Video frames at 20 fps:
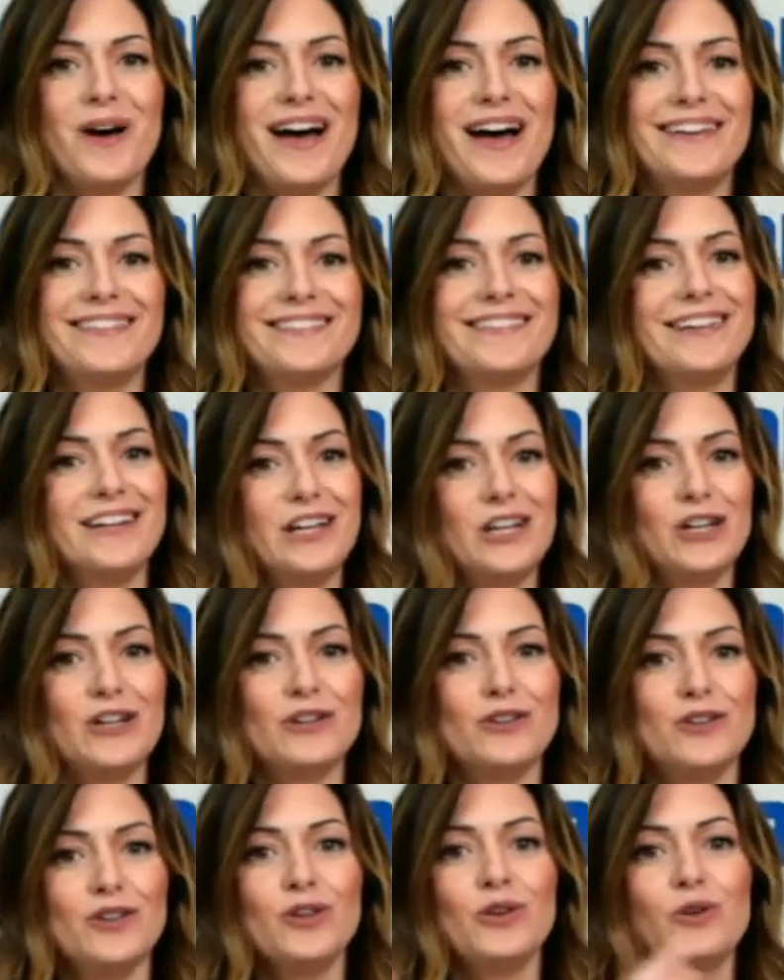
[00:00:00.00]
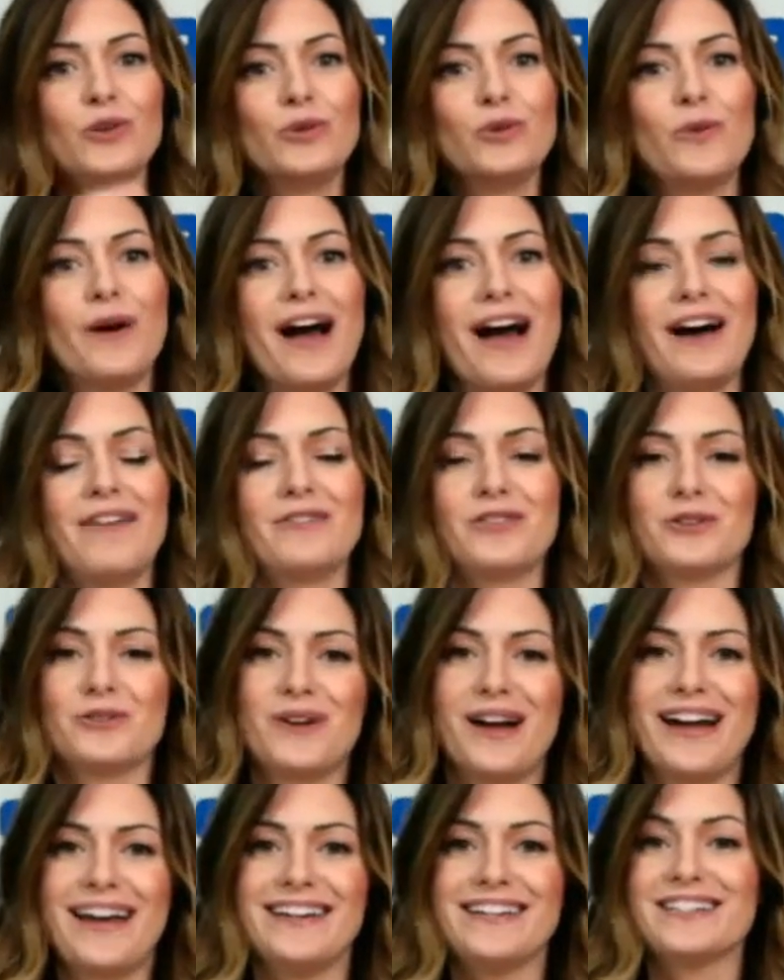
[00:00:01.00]
what? You have the
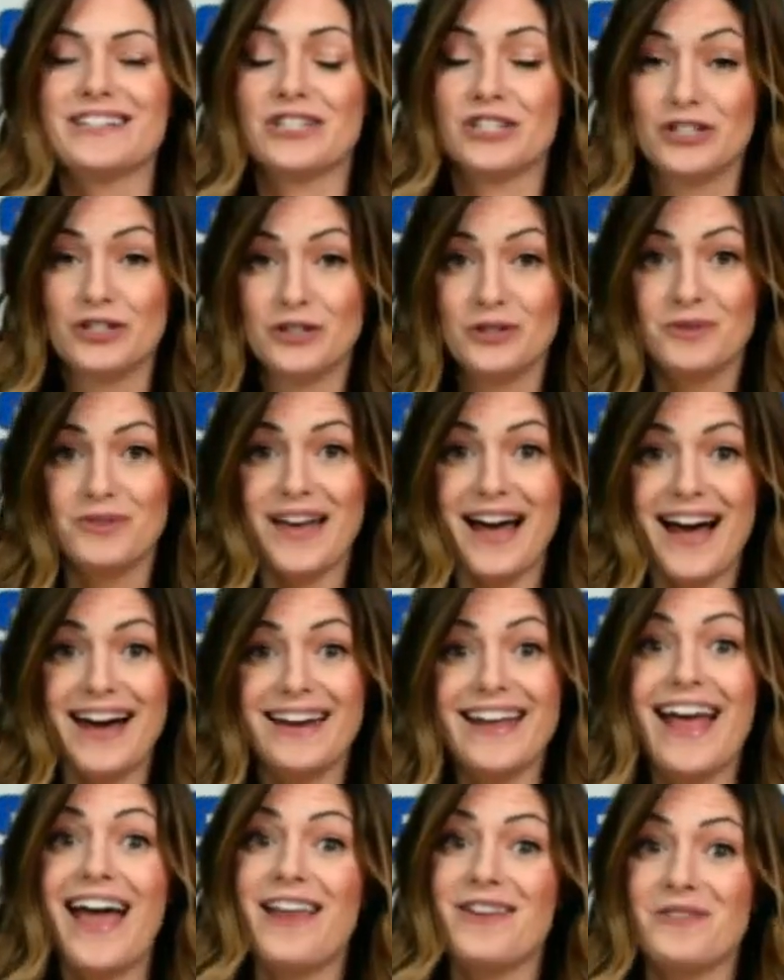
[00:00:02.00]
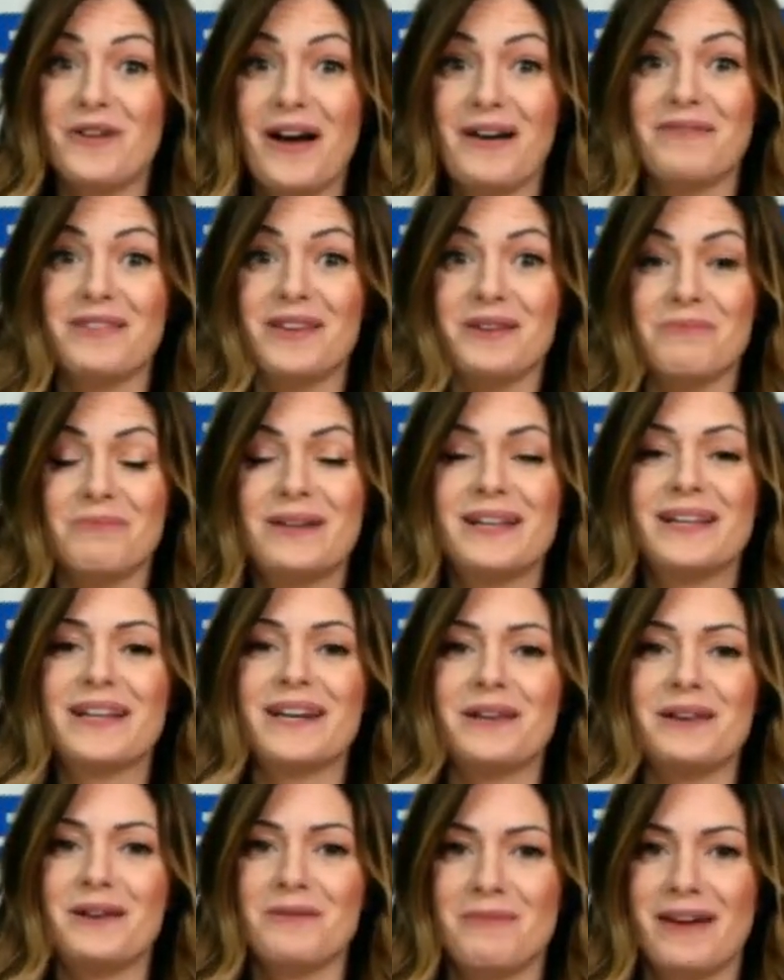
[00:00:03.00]
right to do that, and you have the
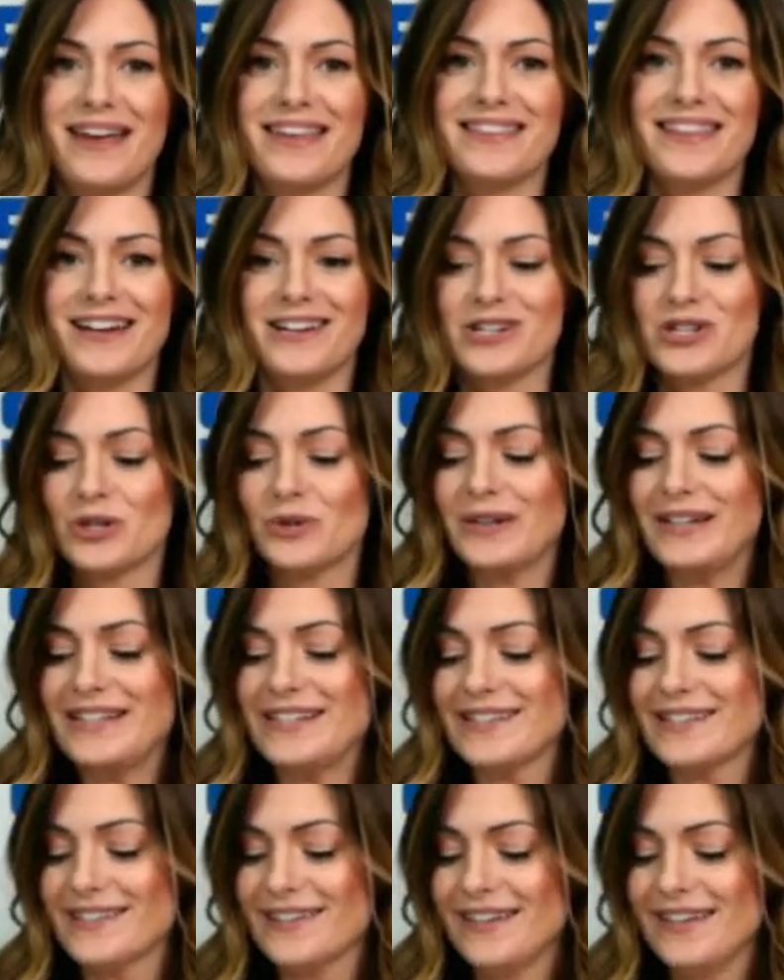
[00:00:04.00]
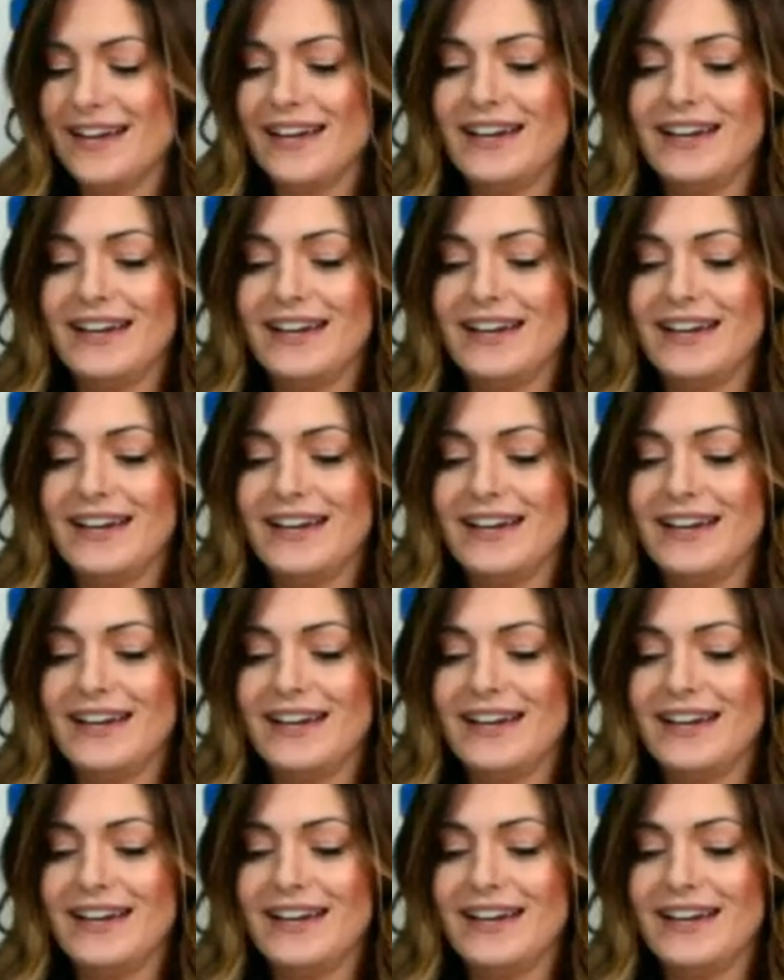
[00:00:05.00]
ability to make that choice.